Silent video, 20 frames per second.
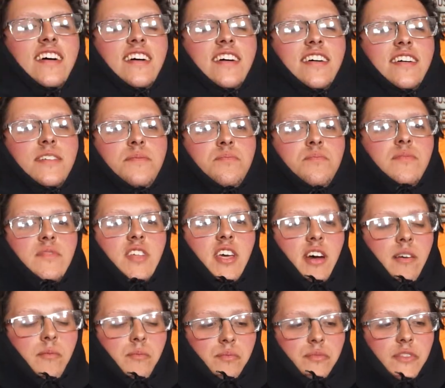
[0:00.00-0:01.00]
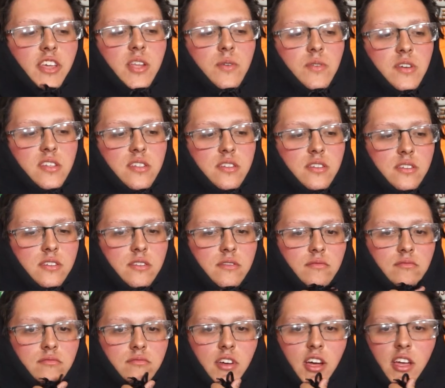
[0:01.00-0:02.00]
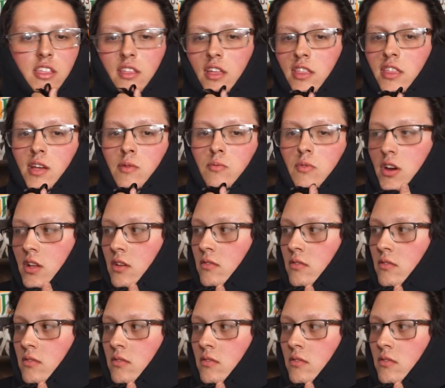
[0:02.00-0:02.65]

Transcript: Yeah. Anyways, I think I'm ready.